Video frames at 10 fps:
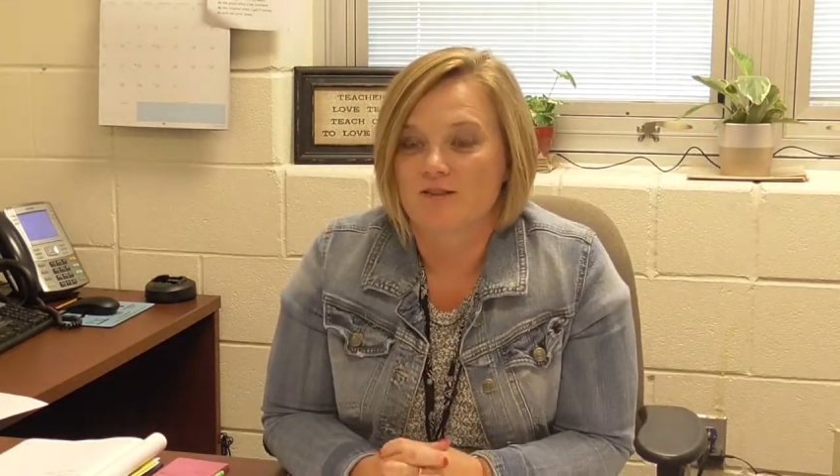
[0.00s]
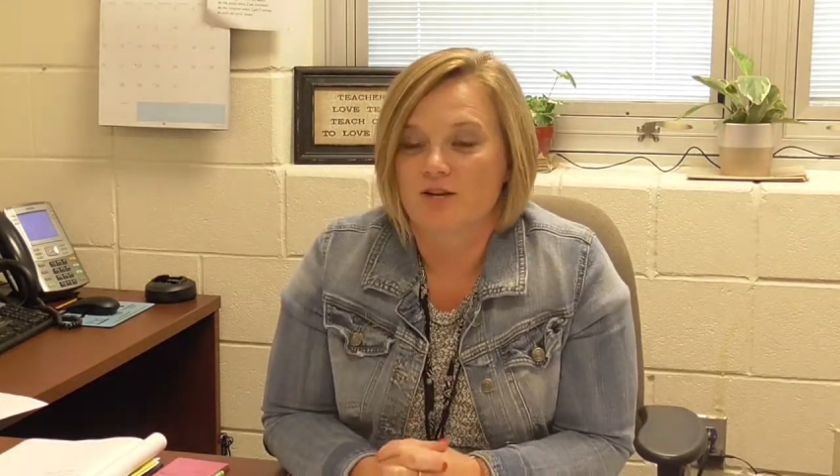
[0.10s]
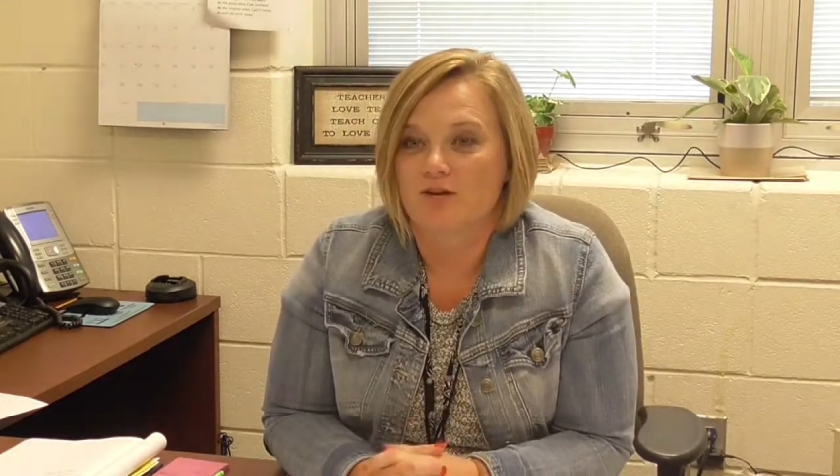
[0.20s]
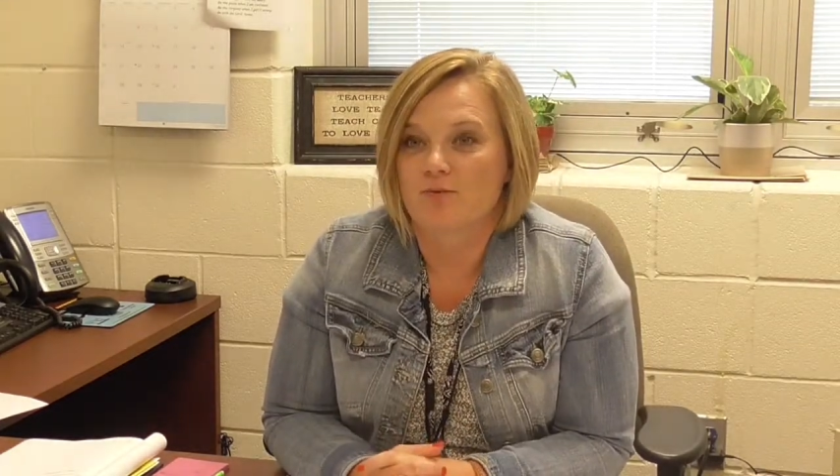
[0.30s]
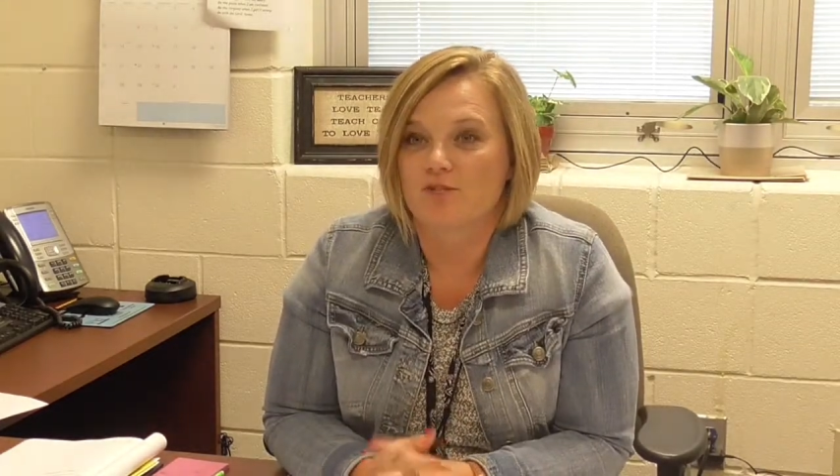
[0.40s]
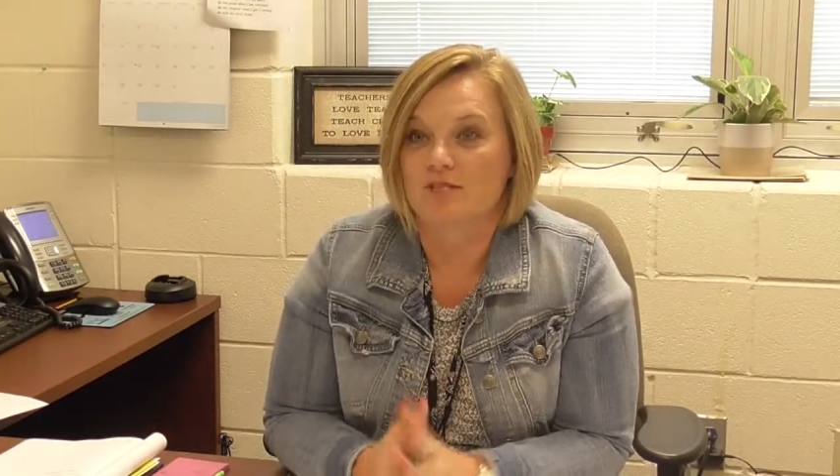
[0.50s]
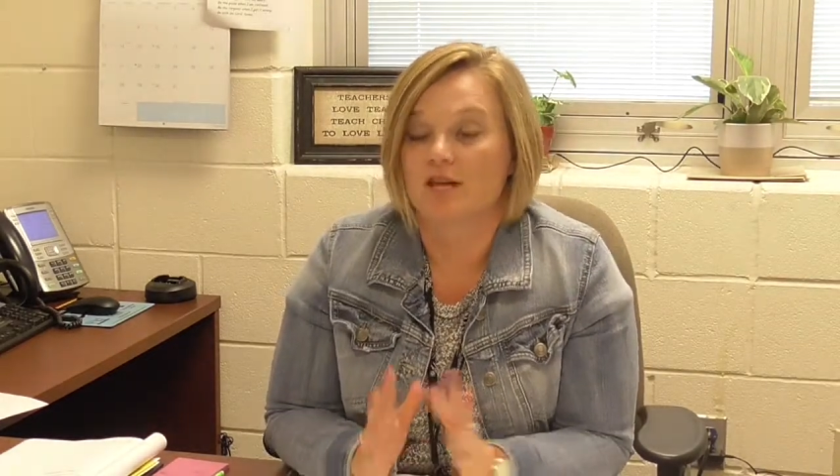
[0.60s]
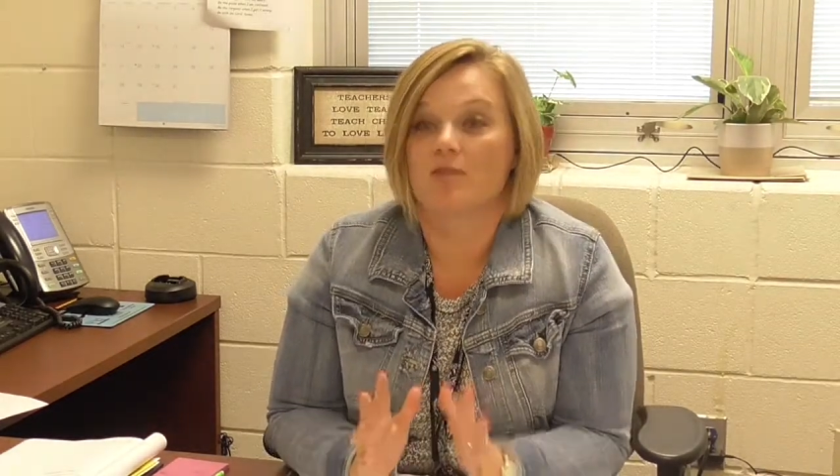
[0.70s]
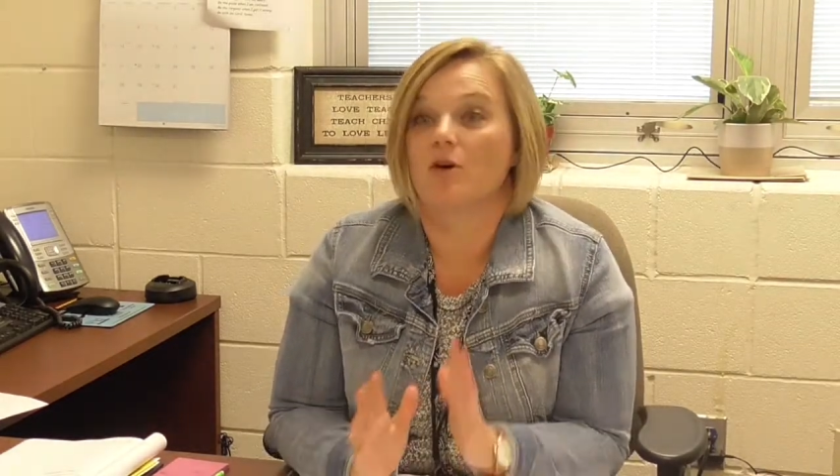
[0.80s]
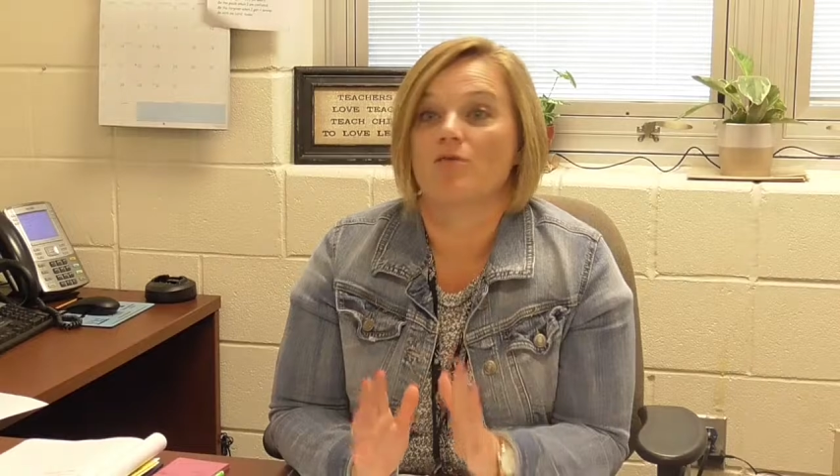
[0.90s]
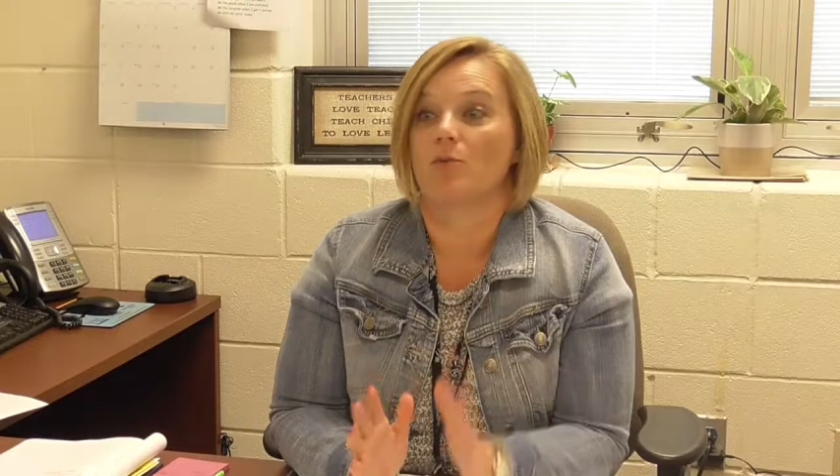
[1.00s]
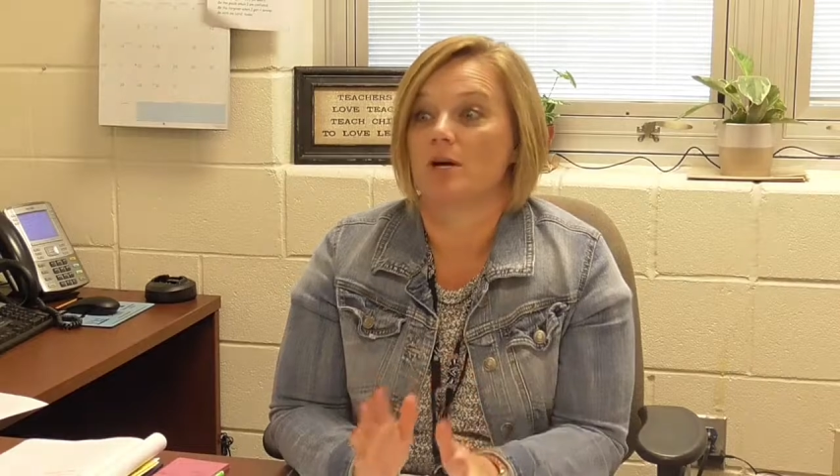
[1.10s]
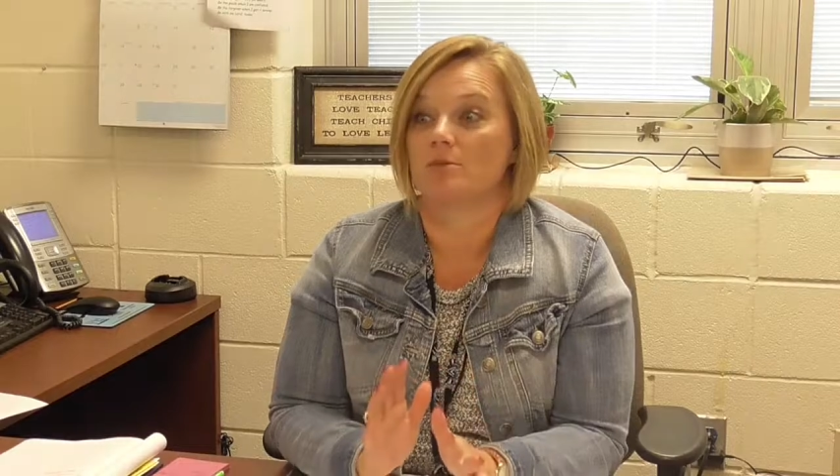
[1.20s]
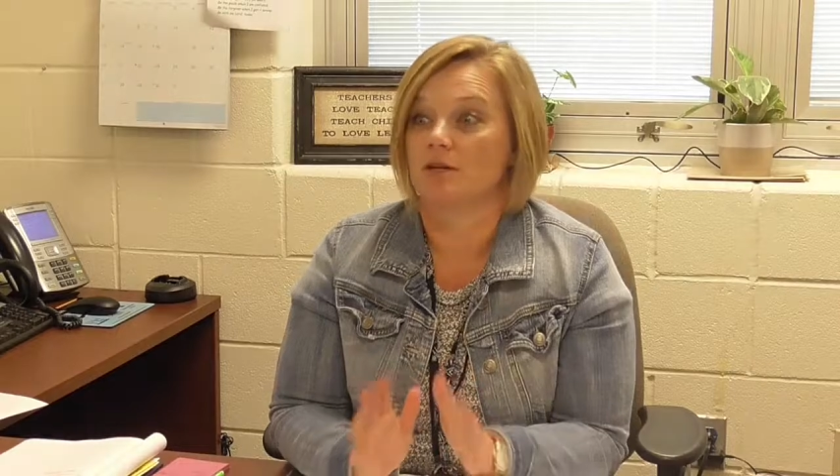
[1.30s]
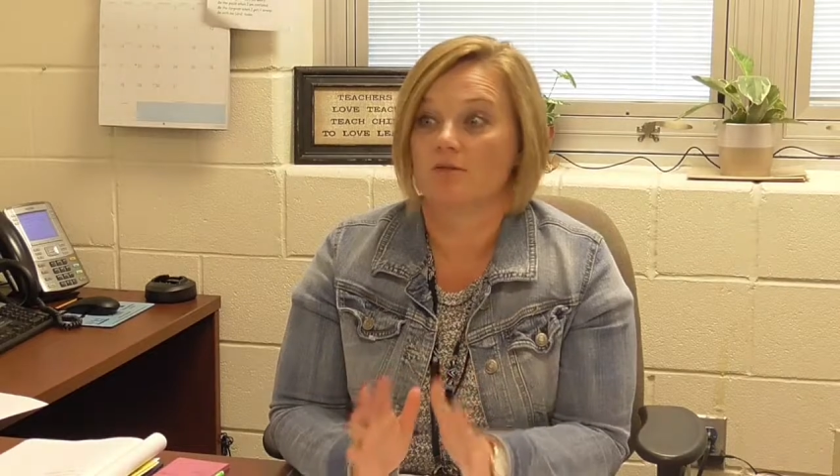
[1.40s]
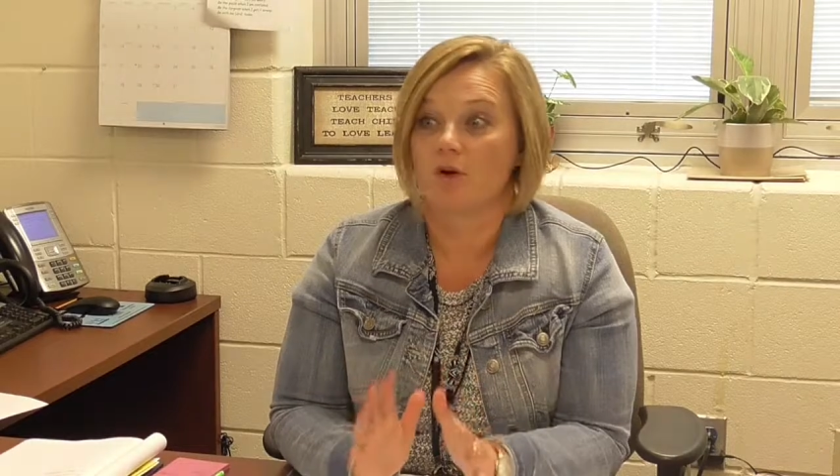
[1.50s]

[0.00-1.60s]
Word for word: you know, was just kind of overwhelmed of,